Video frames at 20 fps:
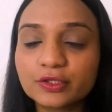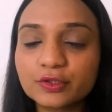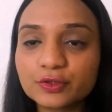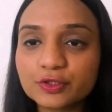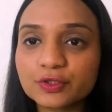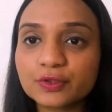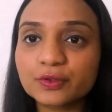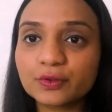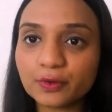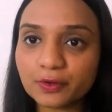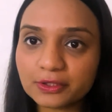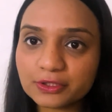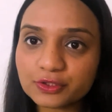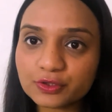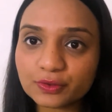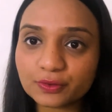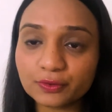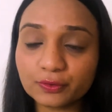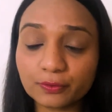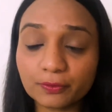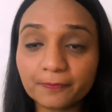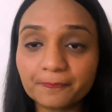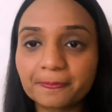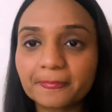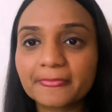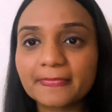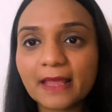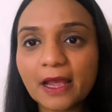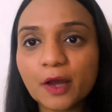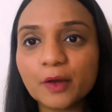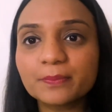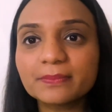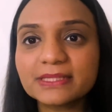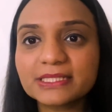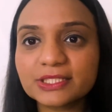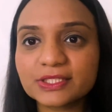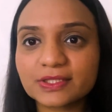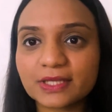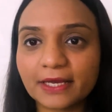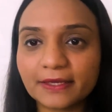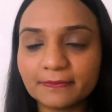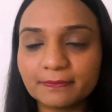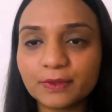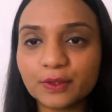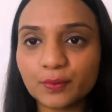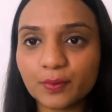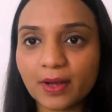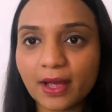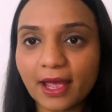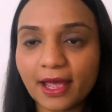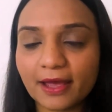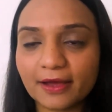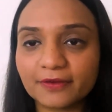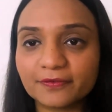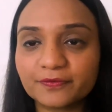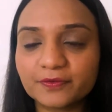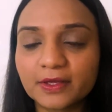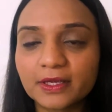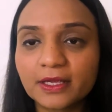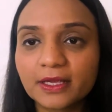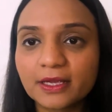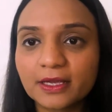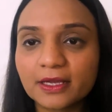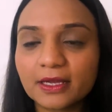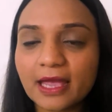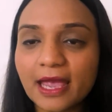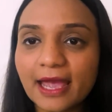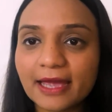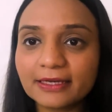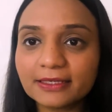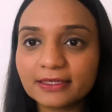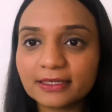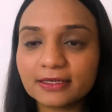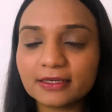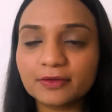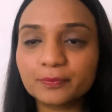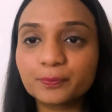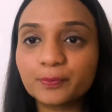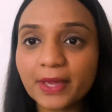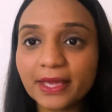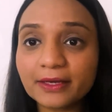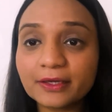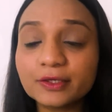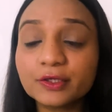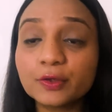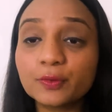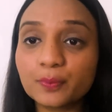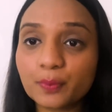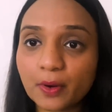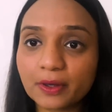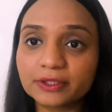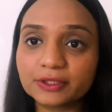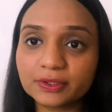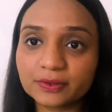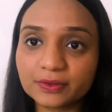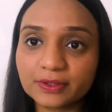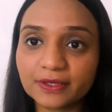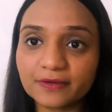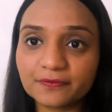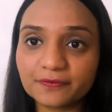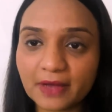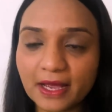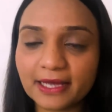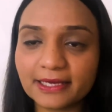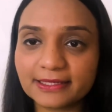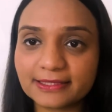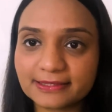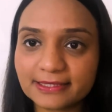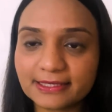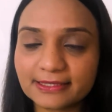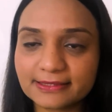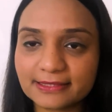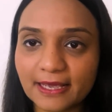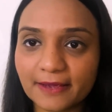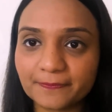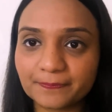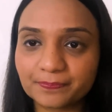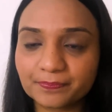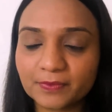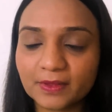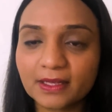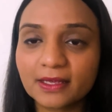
you should also know how much time you have and when you want to give IELTS exam.